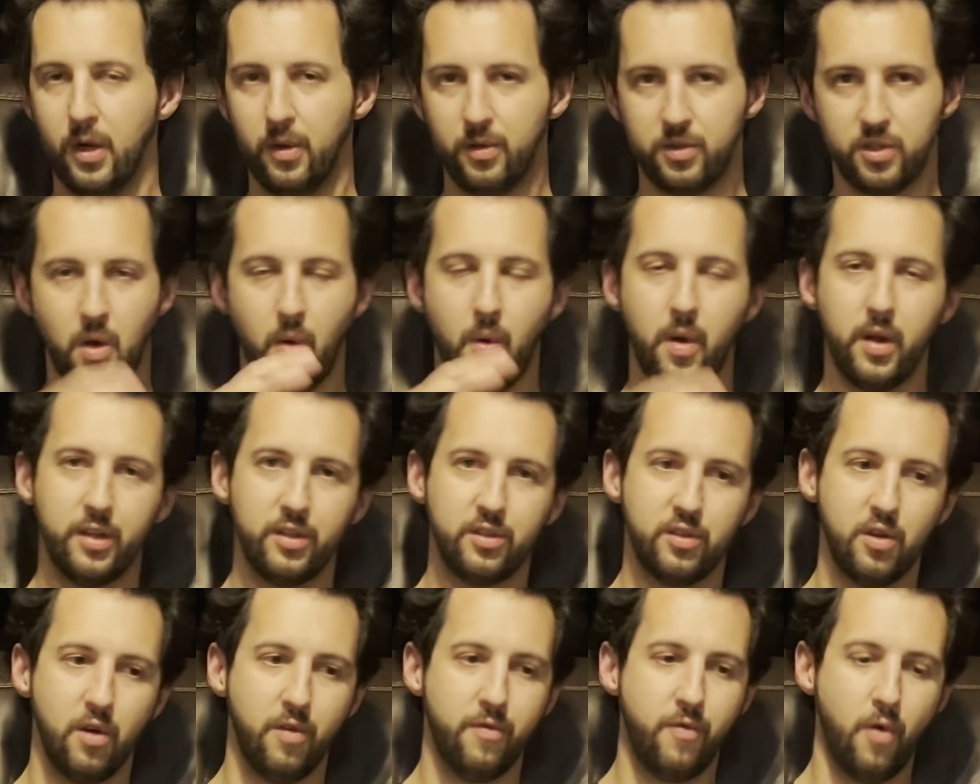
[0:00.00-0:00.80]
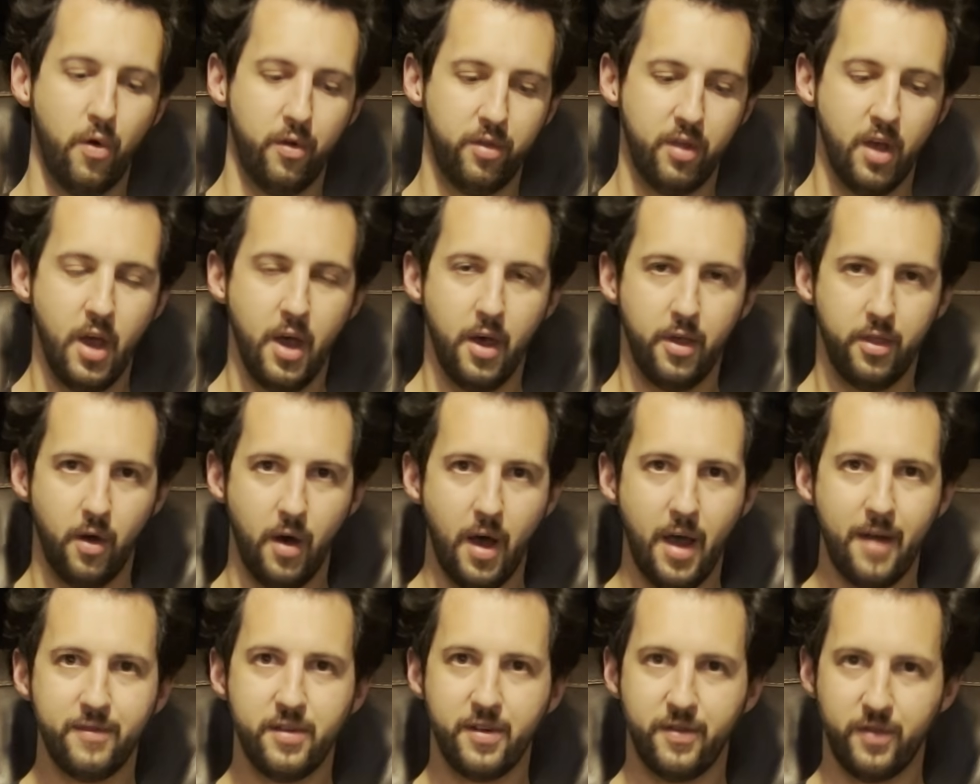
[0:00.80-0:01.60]
so on and so forth.
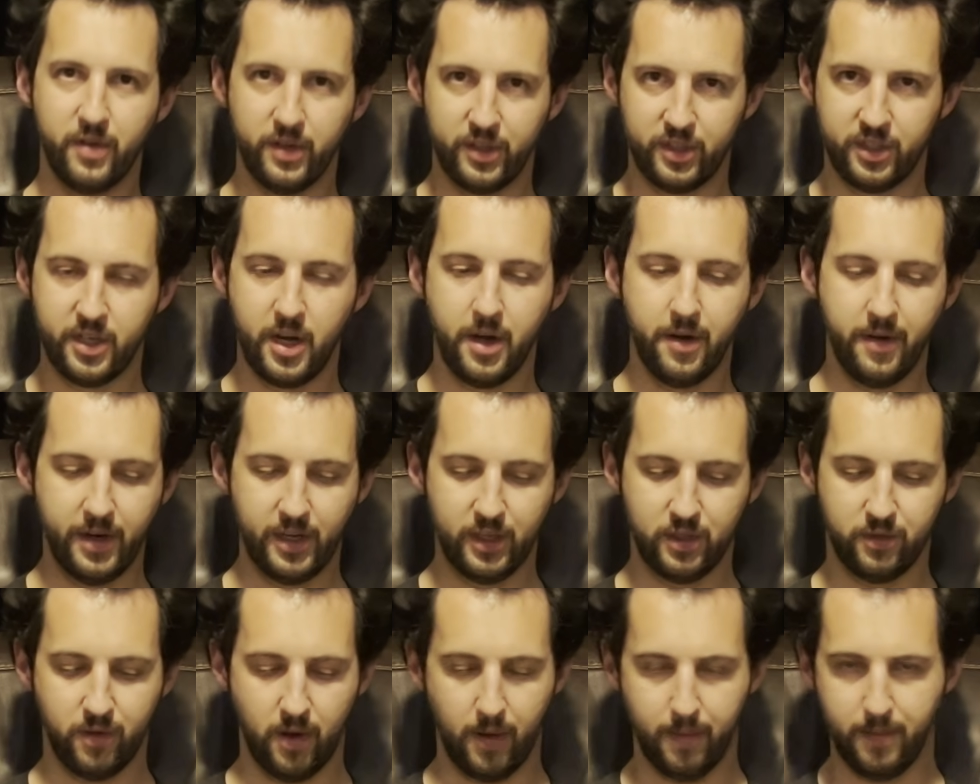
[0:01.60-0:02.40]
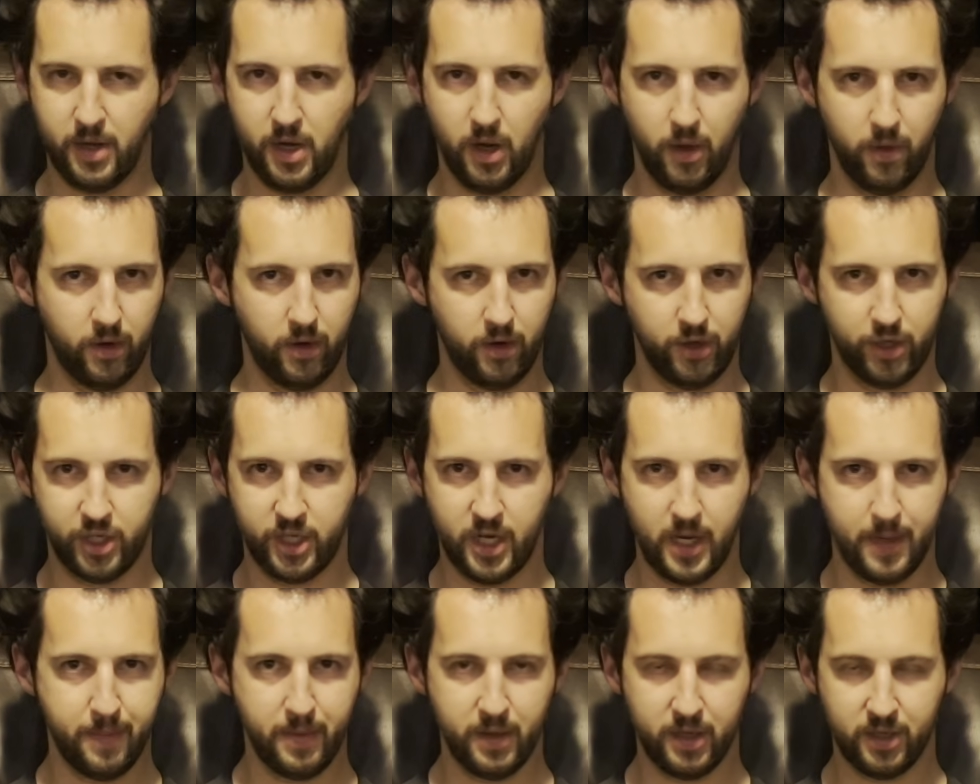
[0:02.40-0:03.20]
They'll have different series from, their
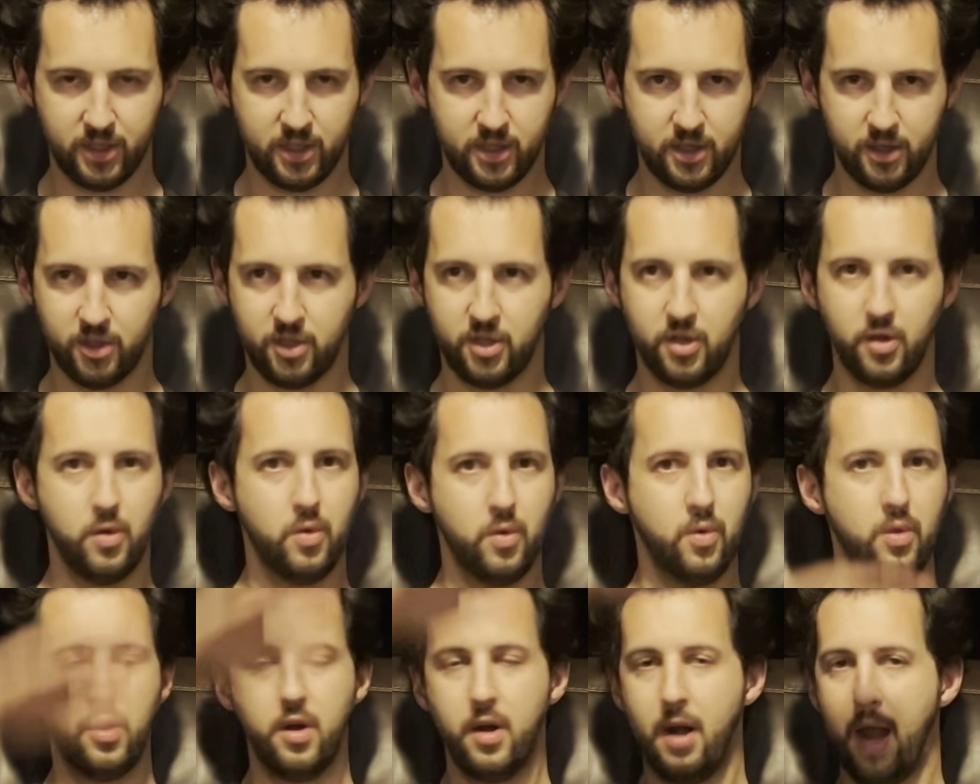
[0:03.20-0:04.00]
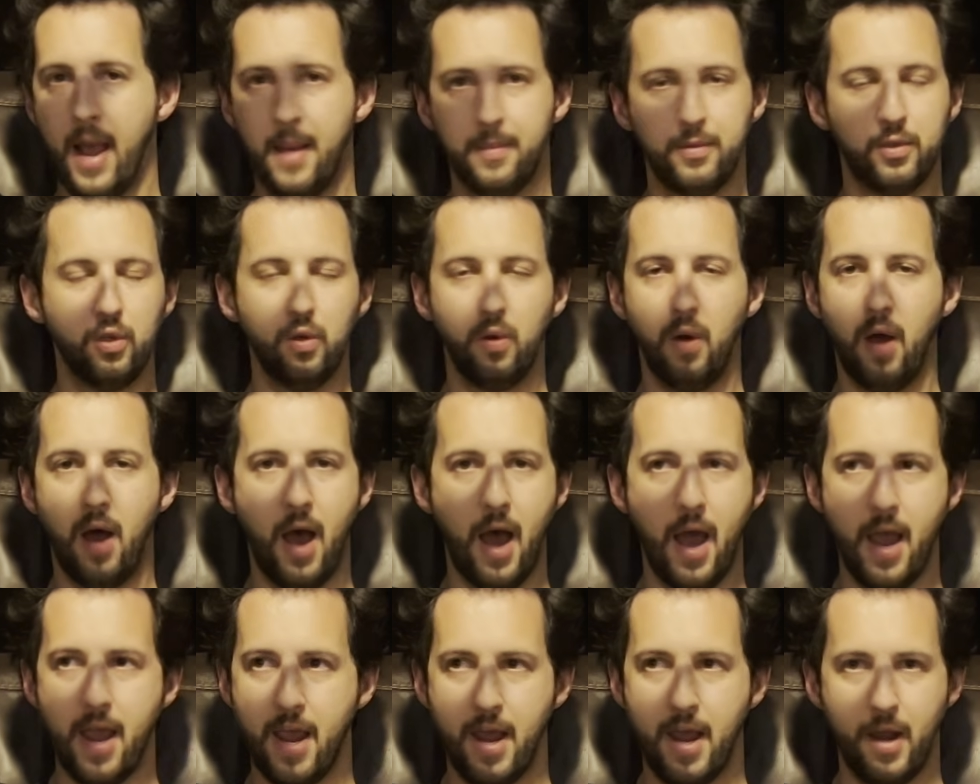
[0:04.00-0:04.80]
cheapest to their absolute
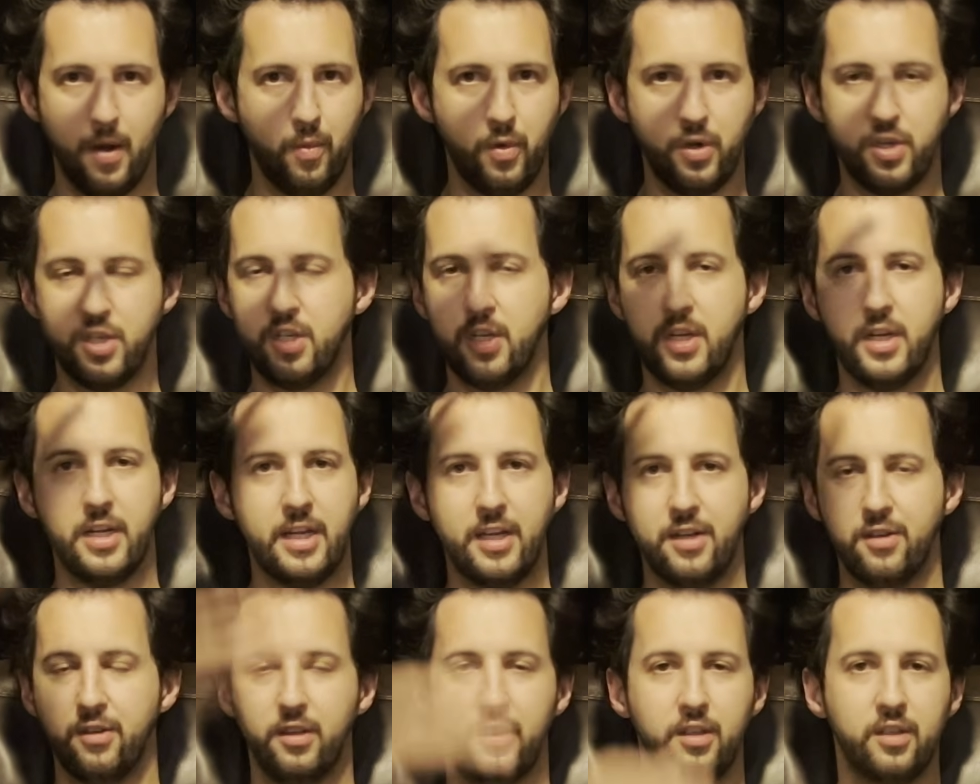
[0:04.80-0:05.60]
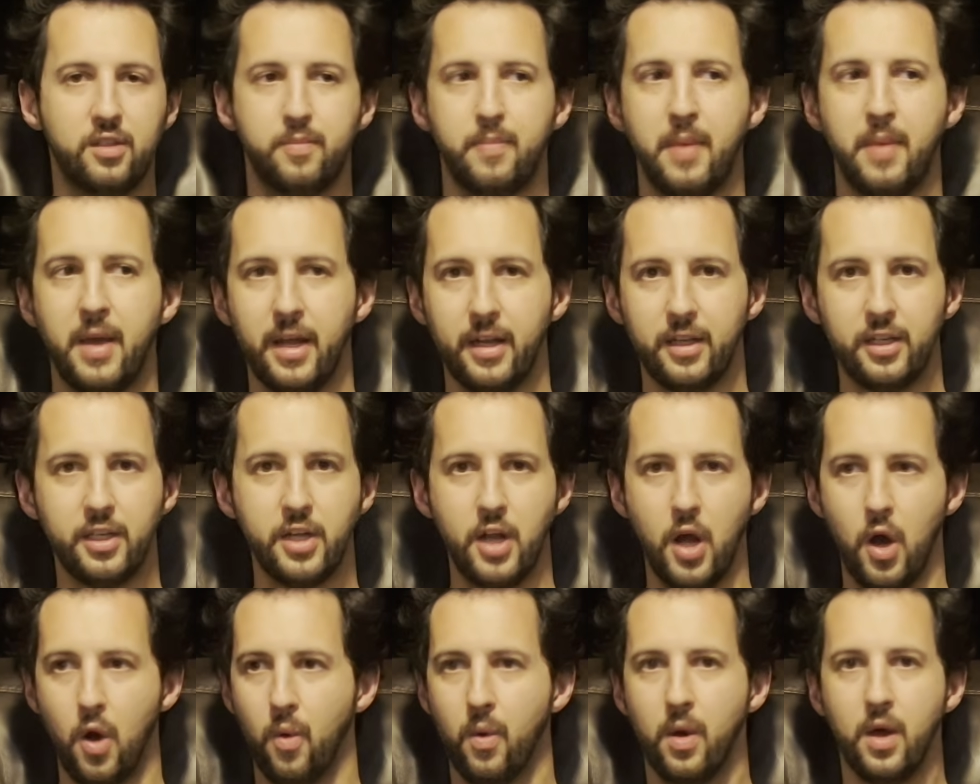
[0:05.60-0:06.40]
high end, which you can easily spend,
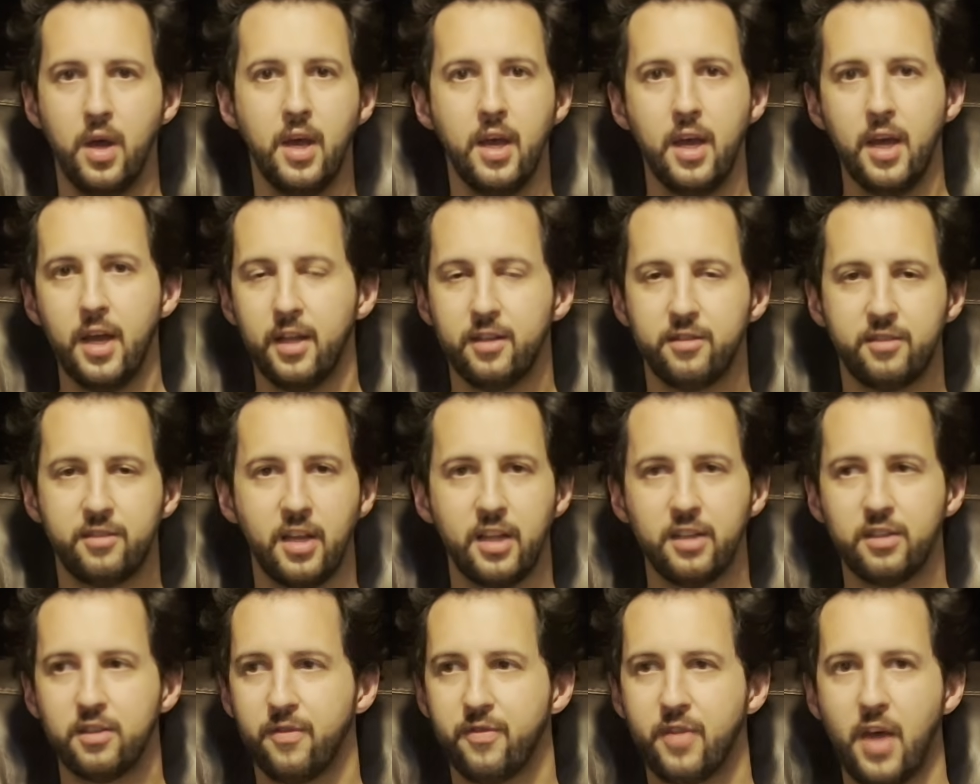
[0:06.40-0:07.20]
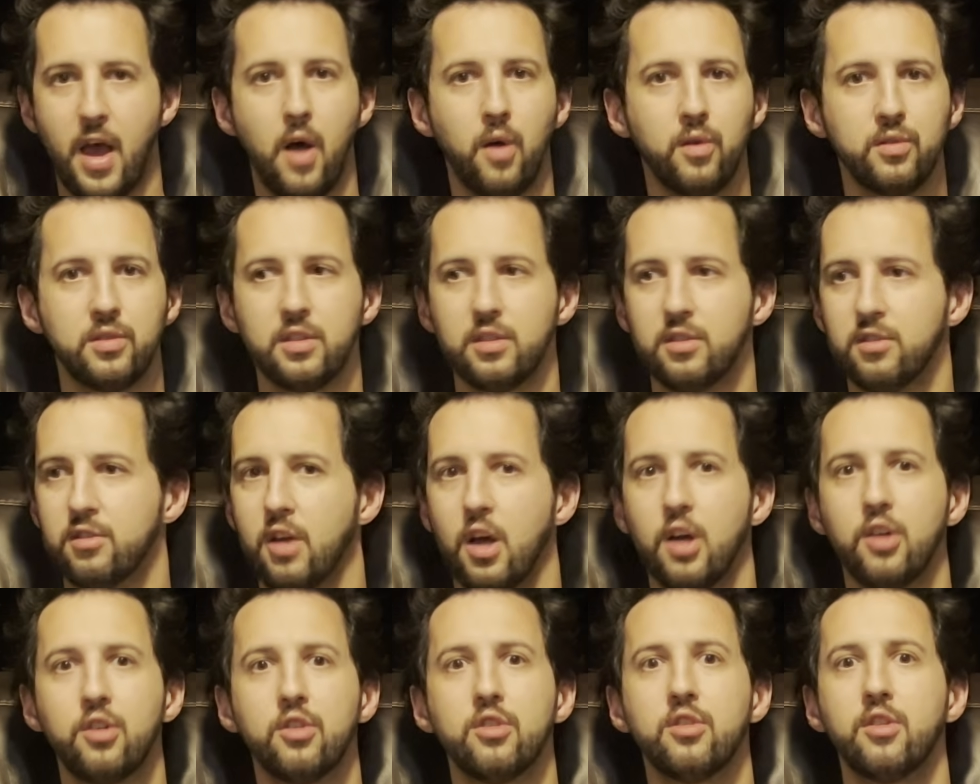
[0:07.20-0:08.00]
tens of thousands,
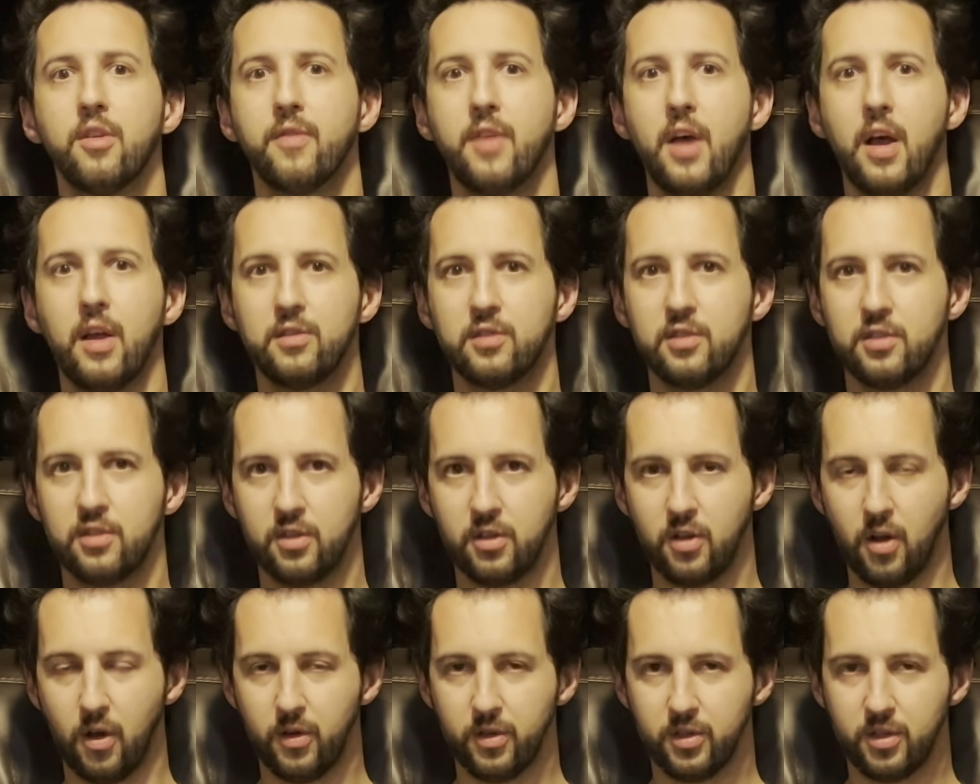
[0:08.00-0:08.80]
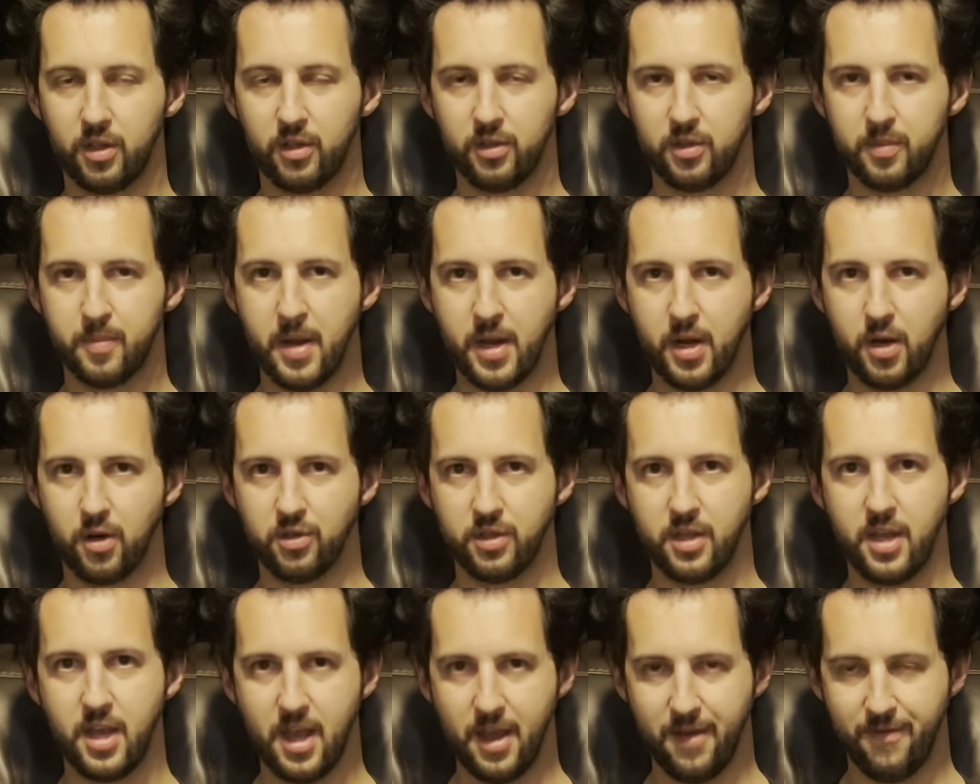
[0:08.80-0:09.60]
hundreds of thousands of dollars on
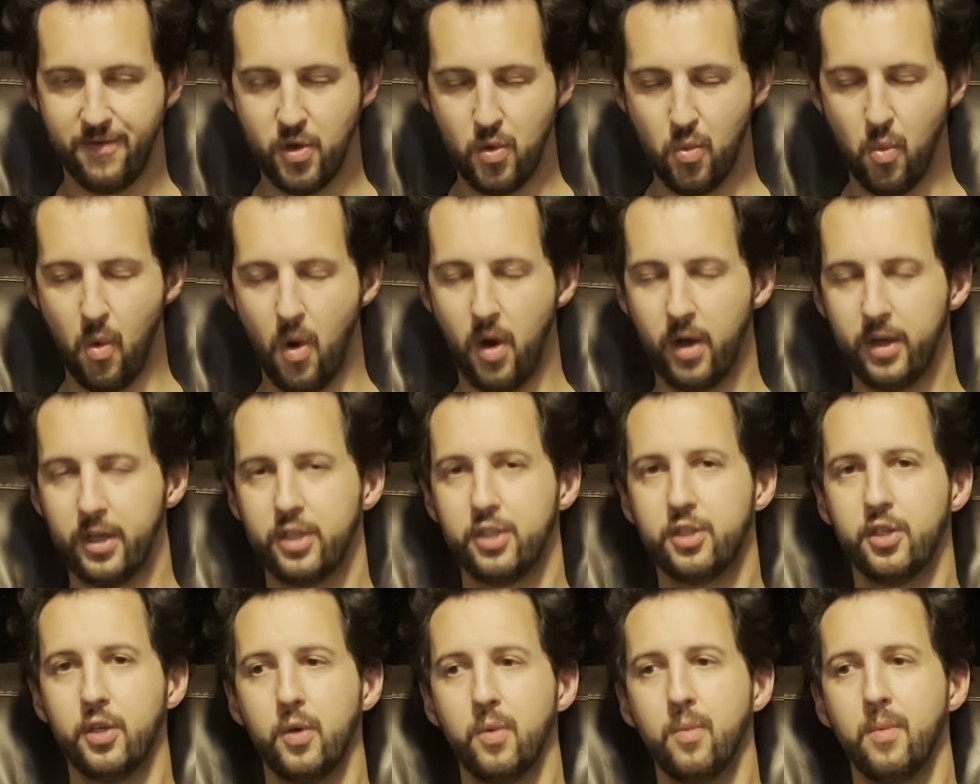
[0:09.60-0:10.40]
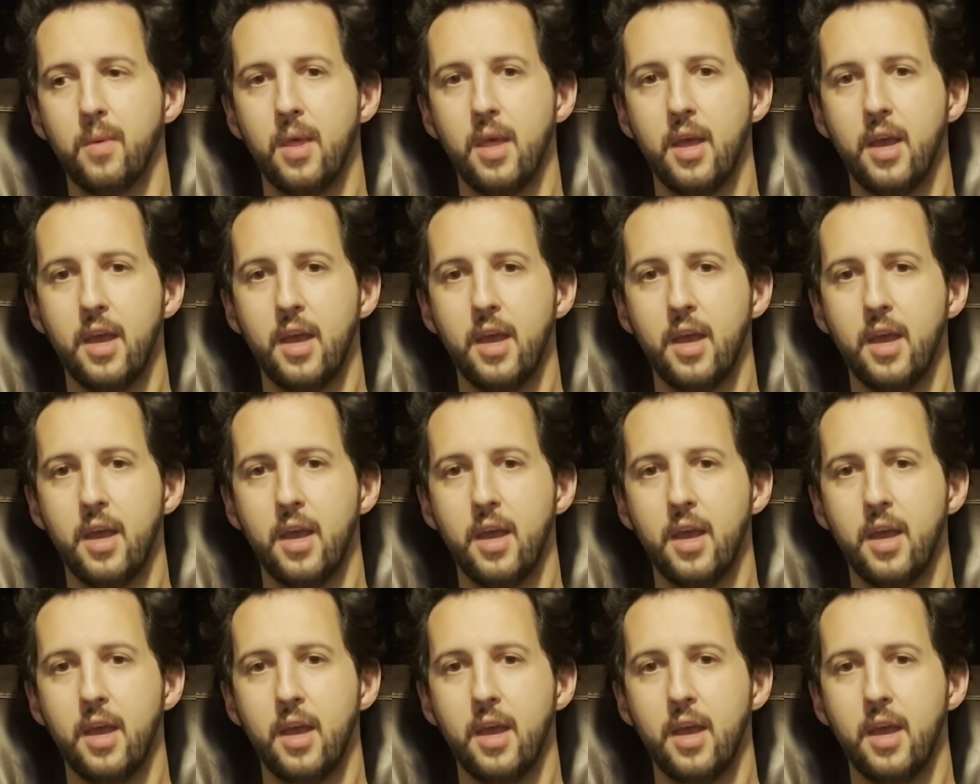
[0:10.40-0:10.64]
speakers if you wanted to.